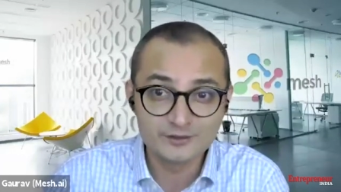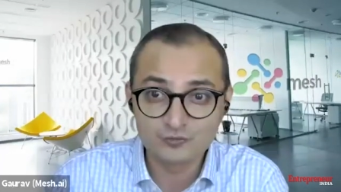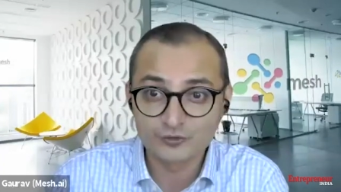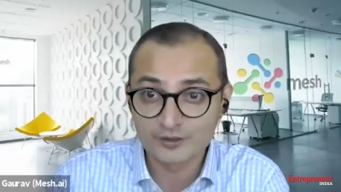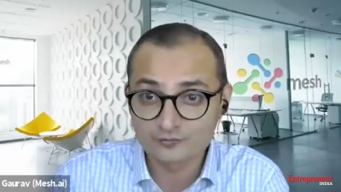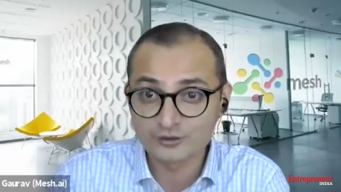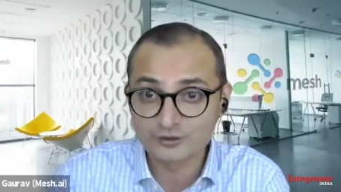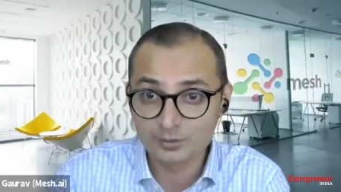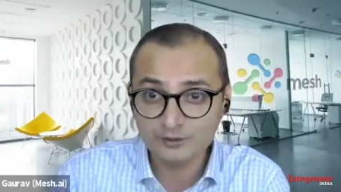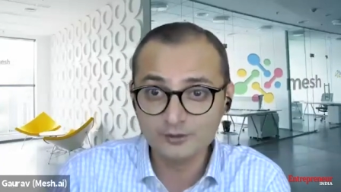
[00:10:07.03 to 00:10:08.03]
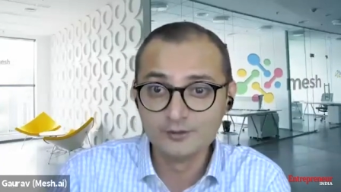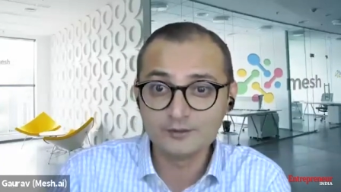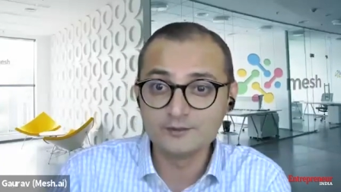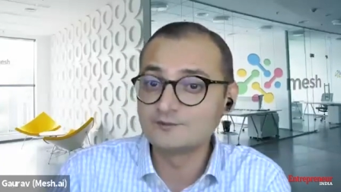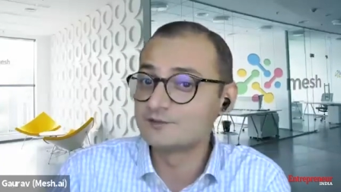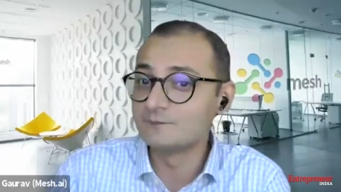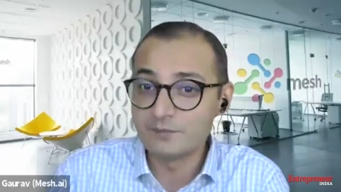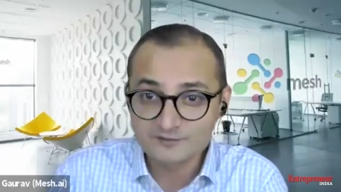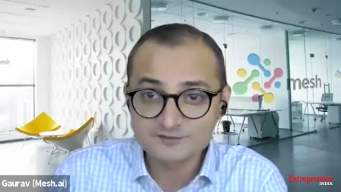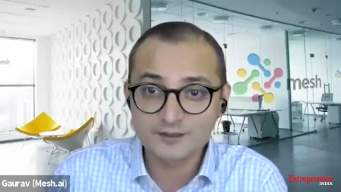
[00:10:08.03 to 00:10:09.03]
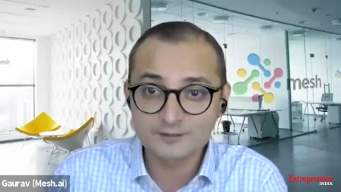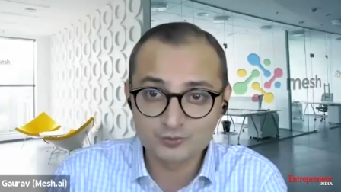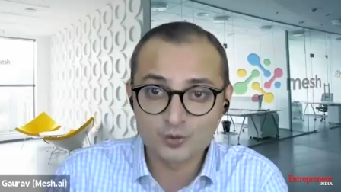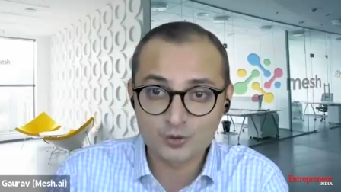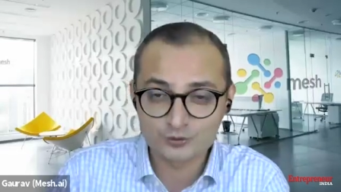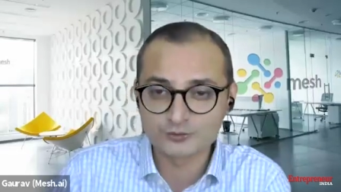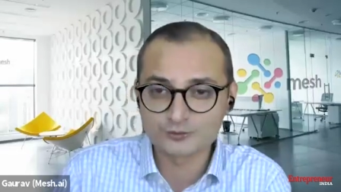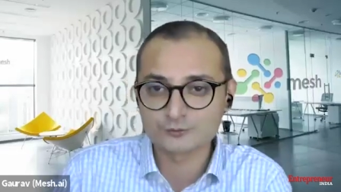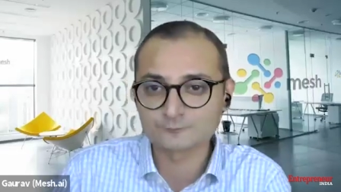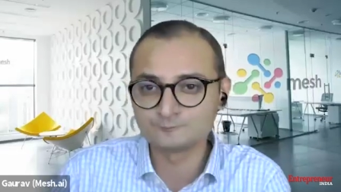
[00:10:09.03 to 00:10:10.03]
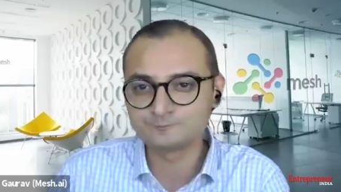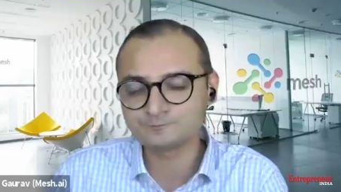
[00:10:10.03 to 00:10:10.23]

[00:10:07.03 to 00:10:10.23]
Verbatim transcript: the need for that feedback is the best time to document.